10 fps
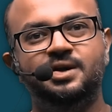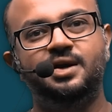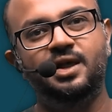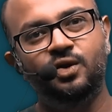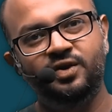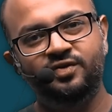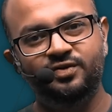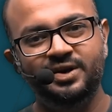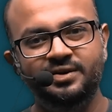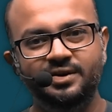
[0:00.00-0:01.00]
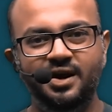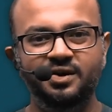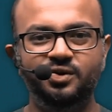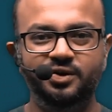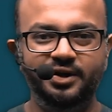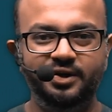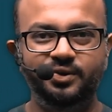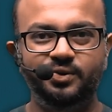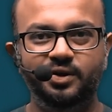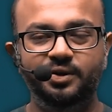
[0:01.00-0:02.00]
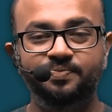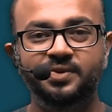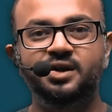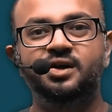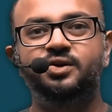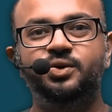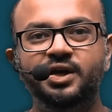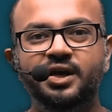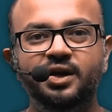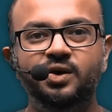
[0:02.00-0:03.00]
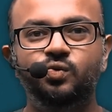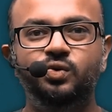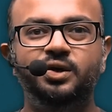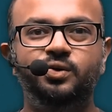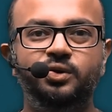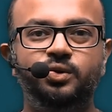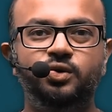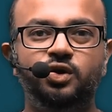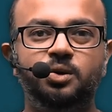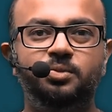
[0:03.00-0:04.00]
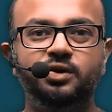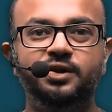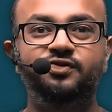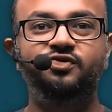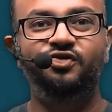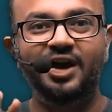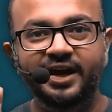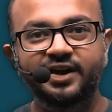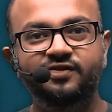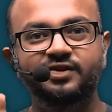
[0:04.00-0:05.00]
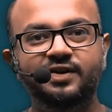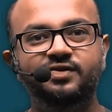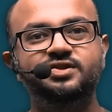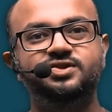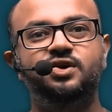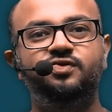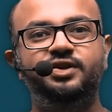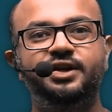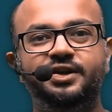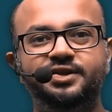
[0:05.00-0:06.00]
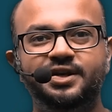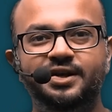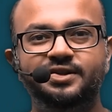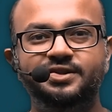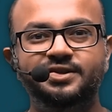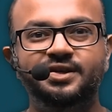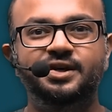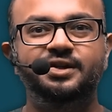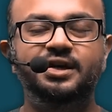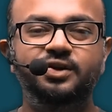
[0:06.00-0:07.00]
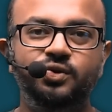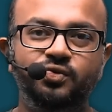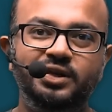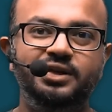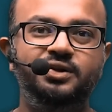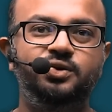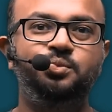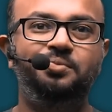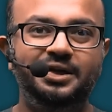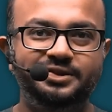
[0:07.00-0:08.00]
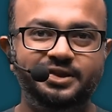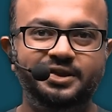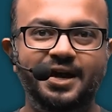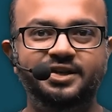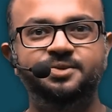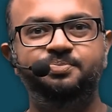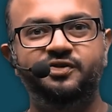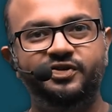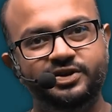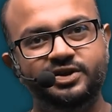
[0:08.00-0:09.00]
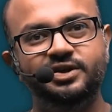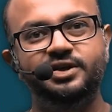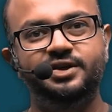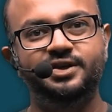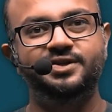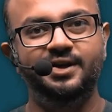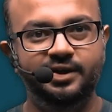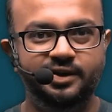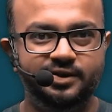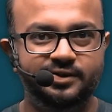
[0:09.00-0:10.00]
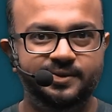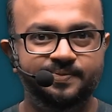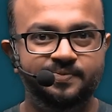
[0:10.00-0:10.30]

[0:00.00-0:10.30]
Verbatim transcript: Hello everyone and good day to all. Today we are going to talk about the 5 levels of data science that you will need to master as a professional data scientist.